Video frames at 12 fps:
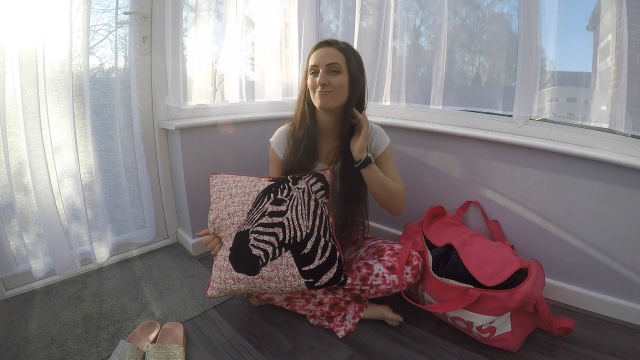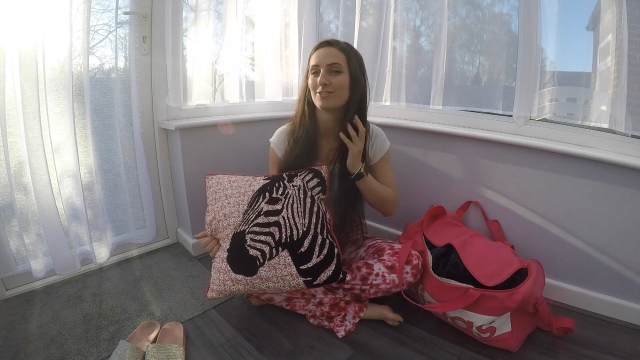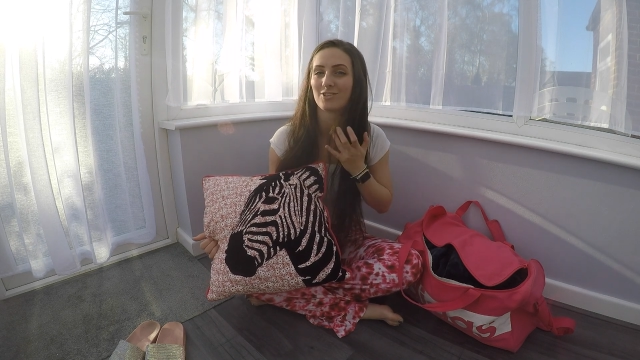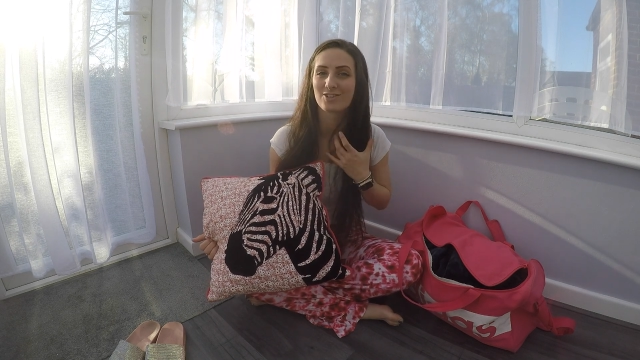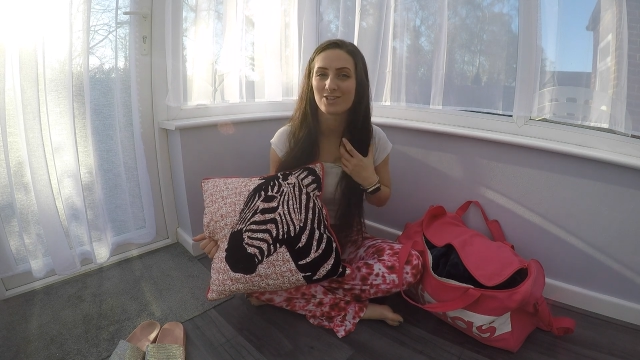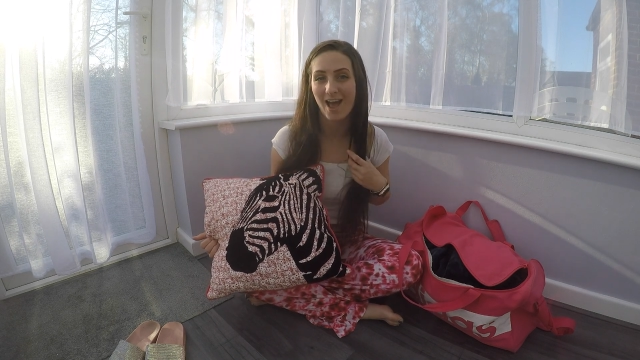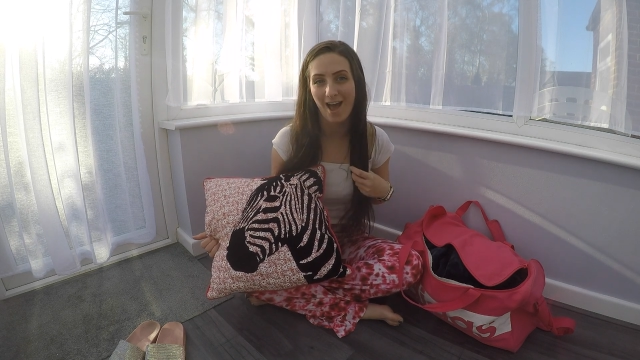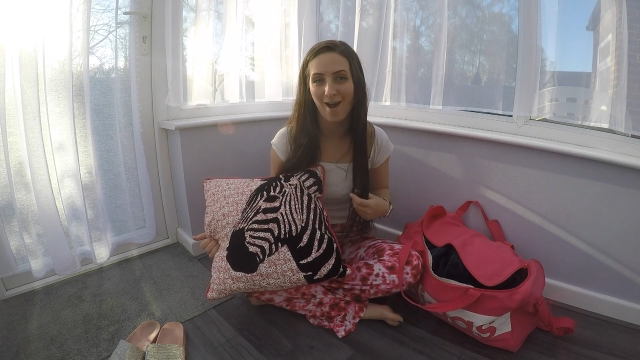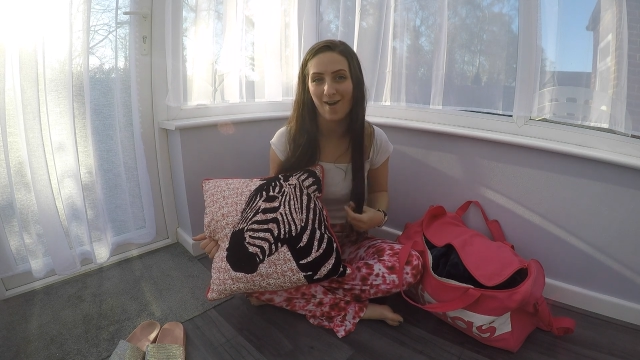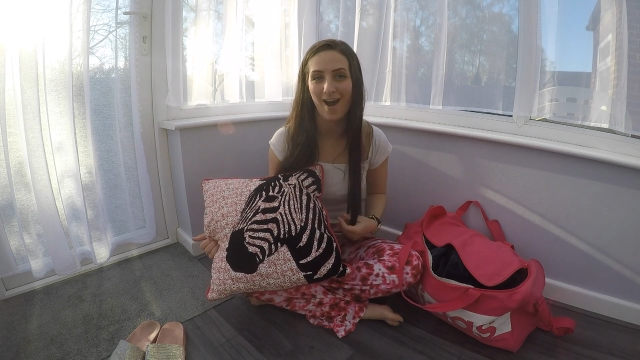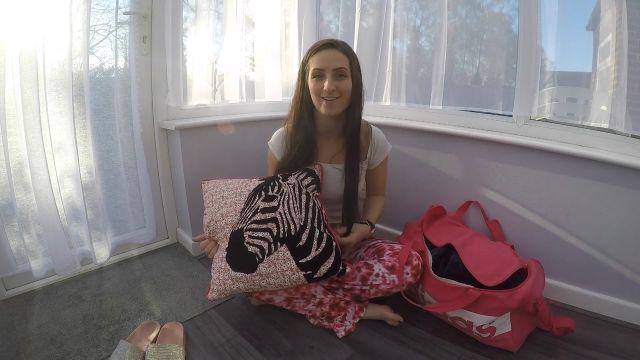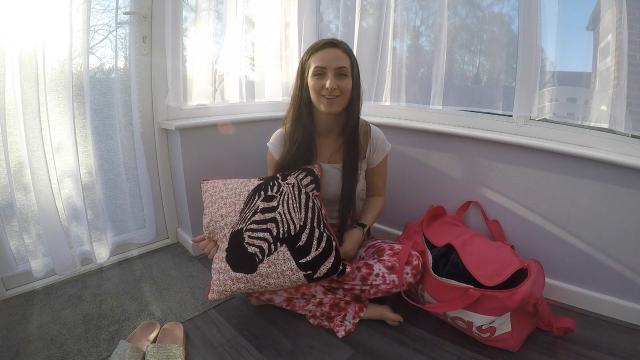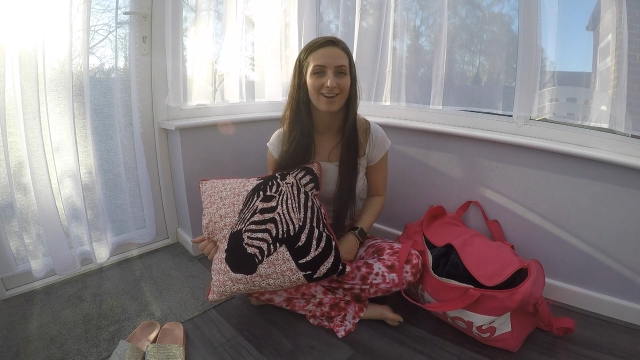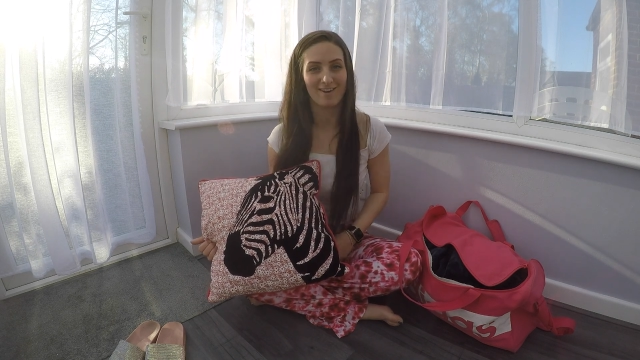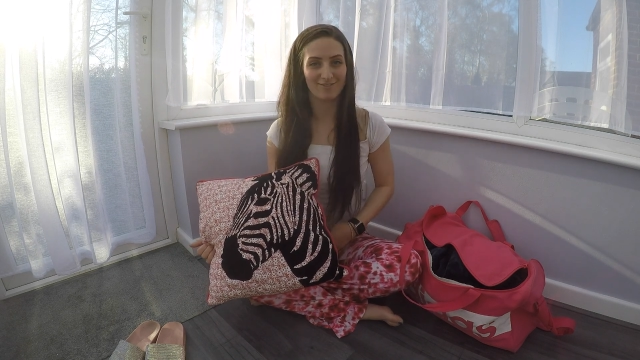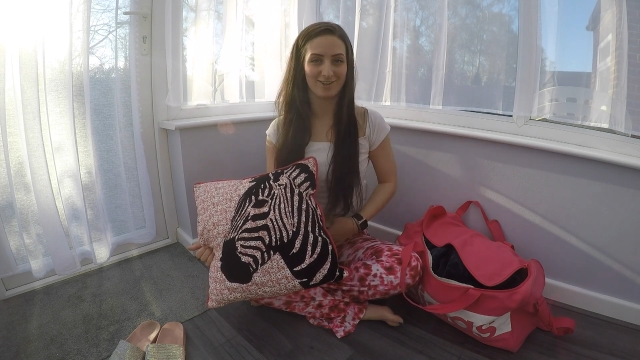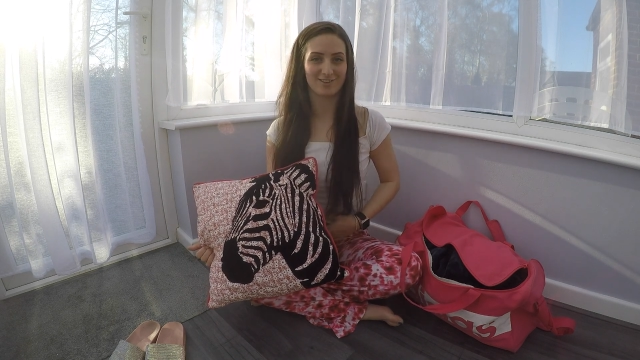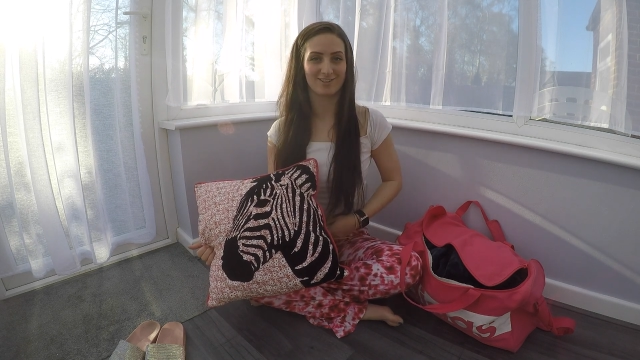So I'm gonna
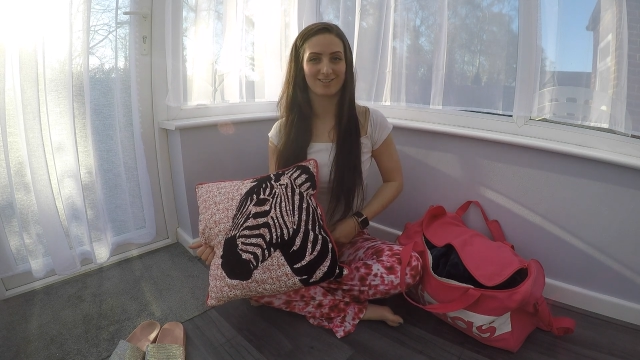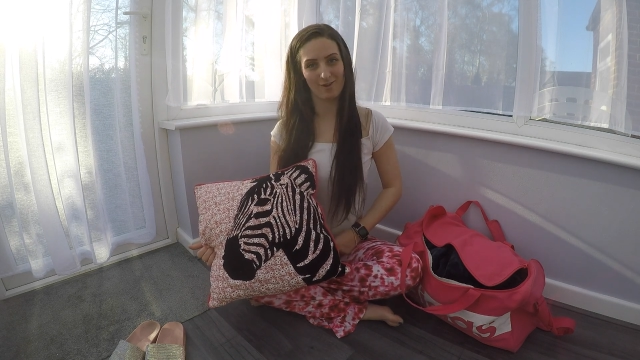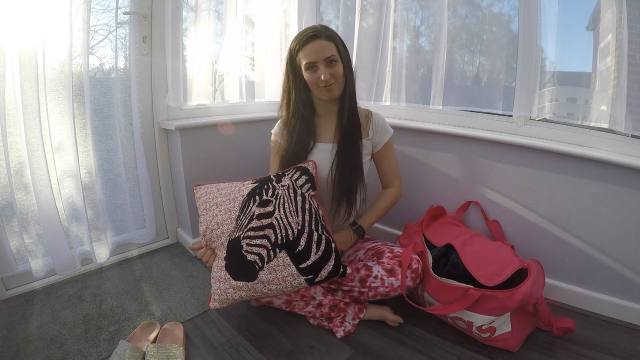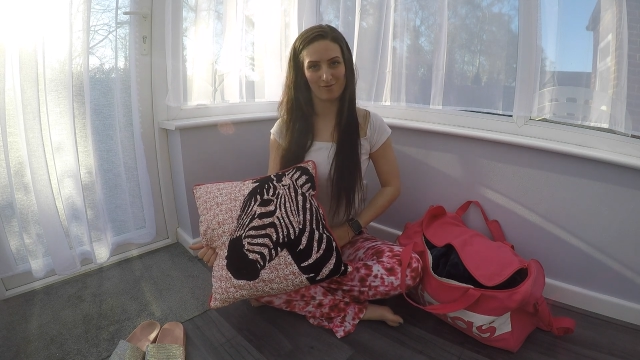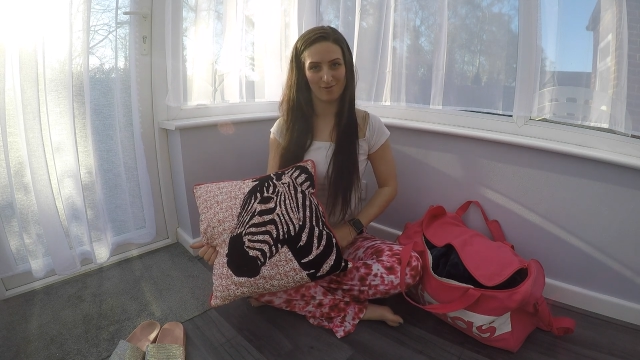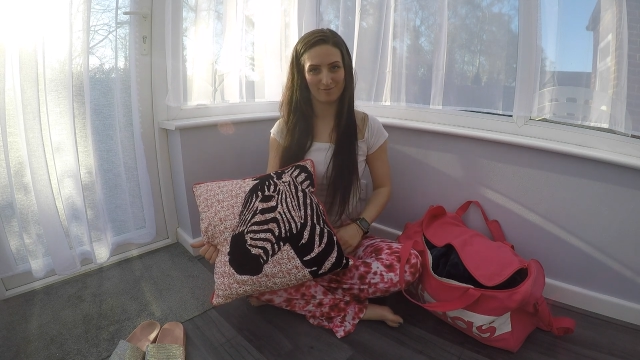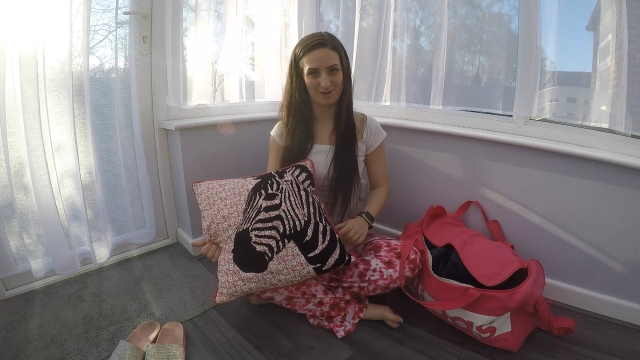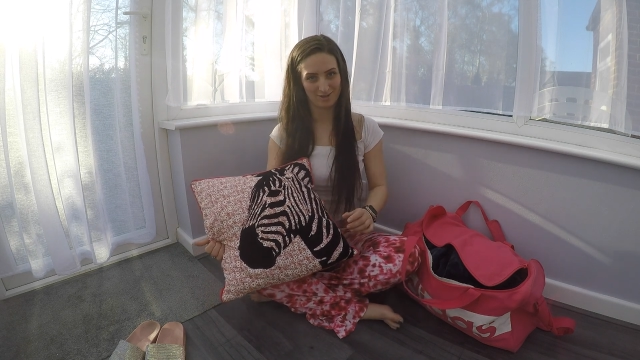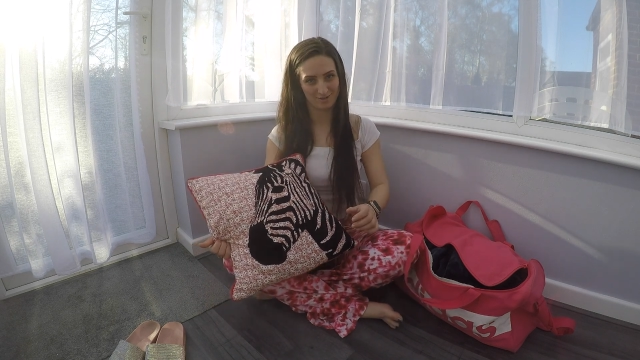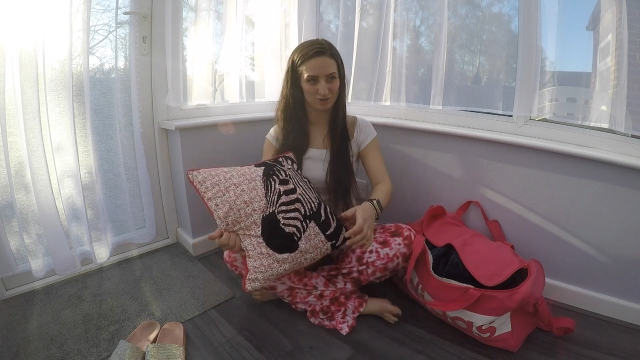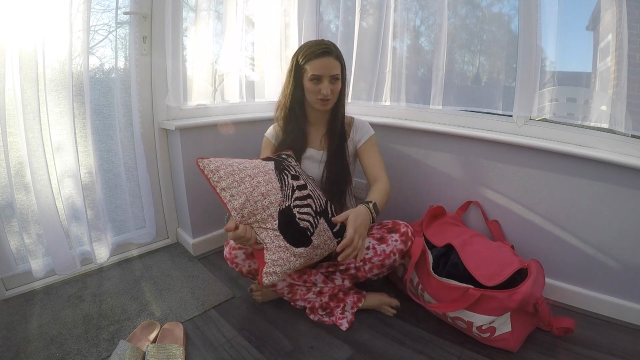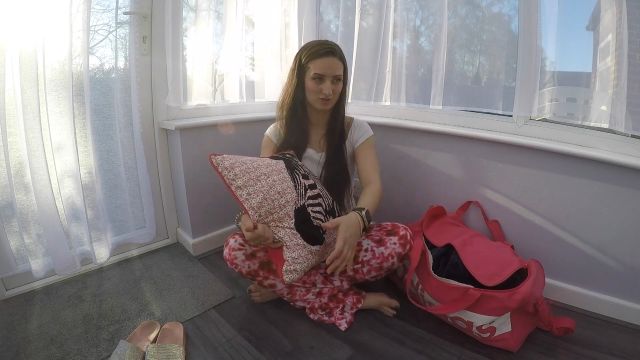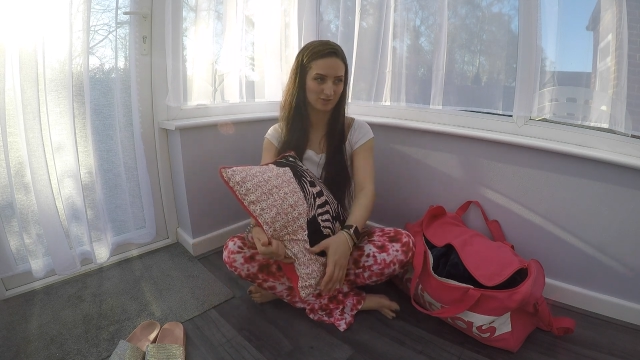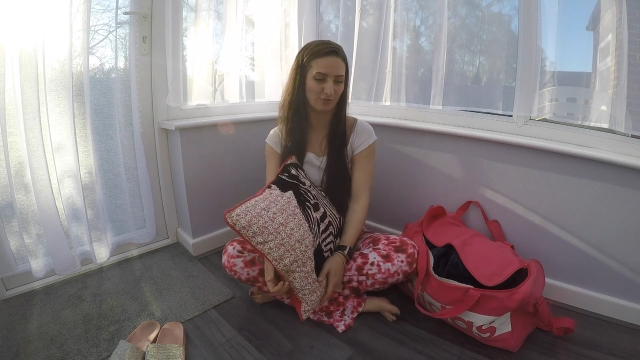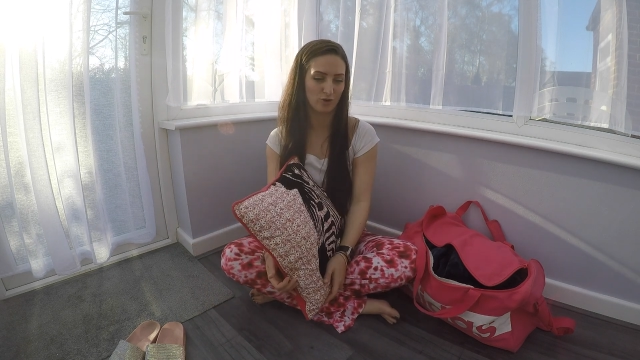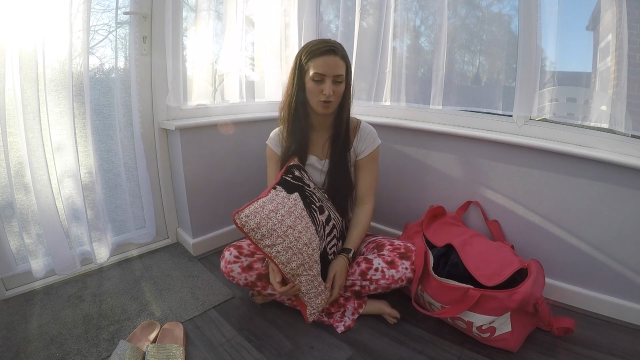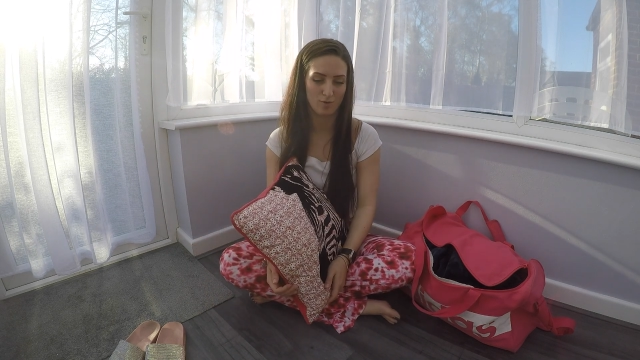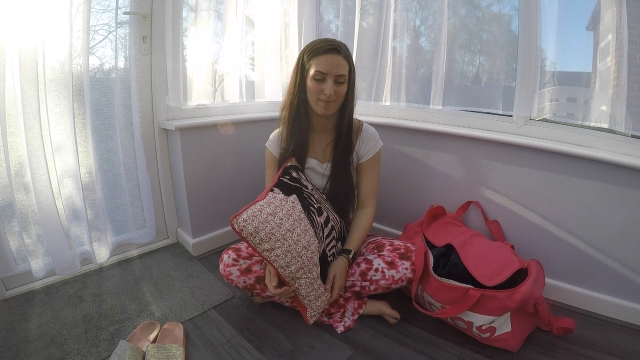have to use a different one of my cushions
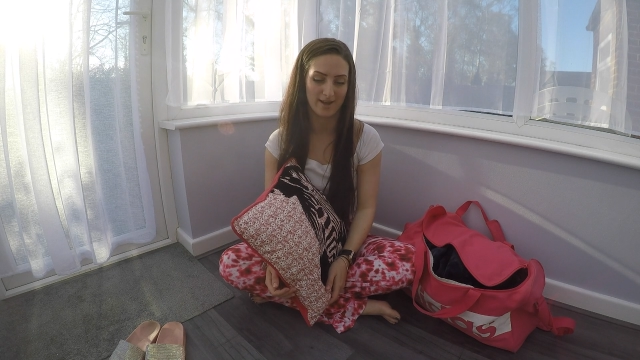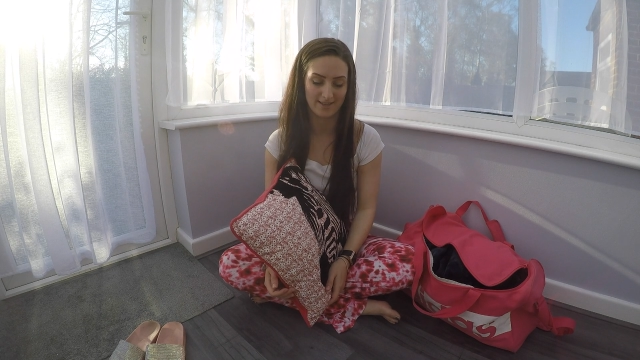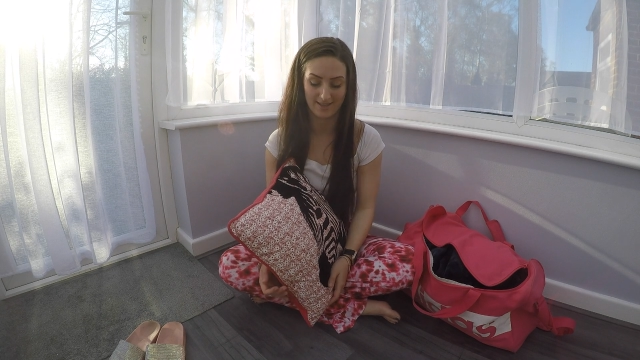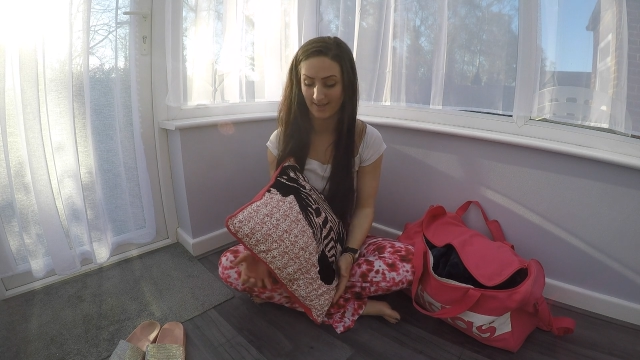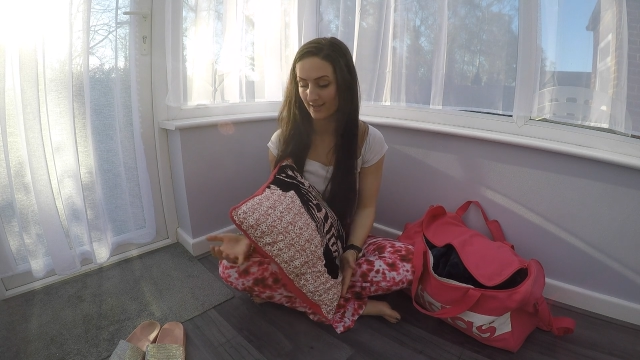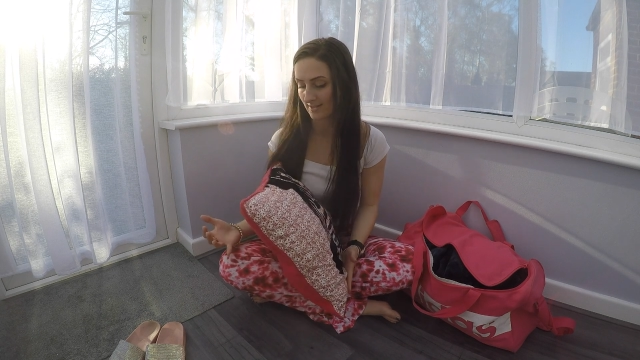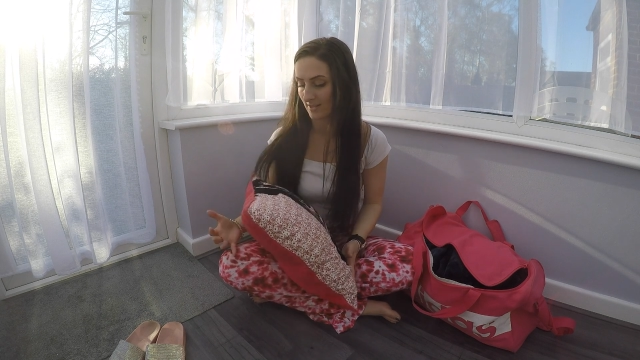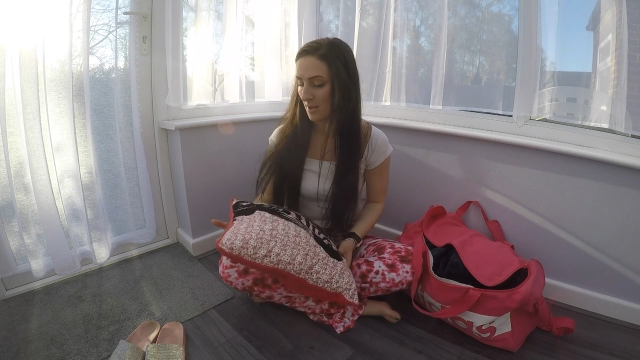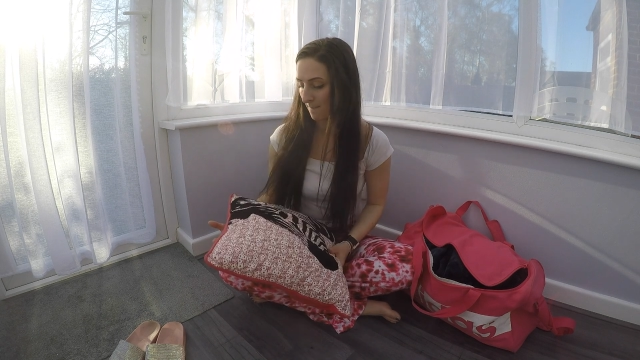for my gigs,